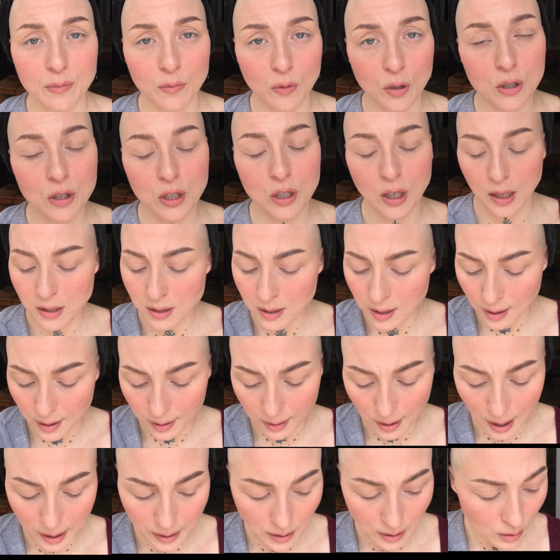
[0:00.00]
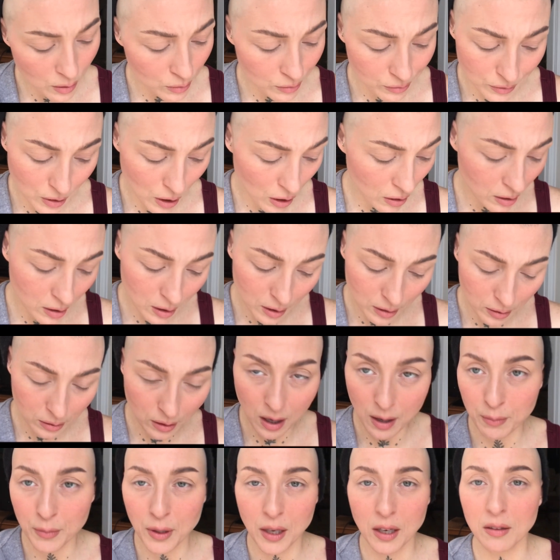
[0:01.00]
which, like I said, I know, dark color
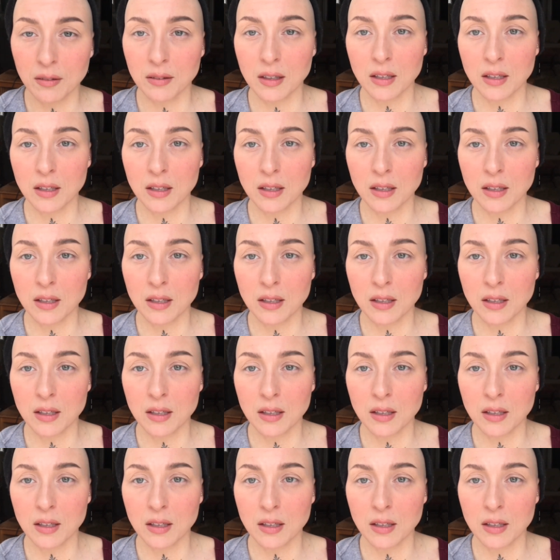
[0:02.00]
on me.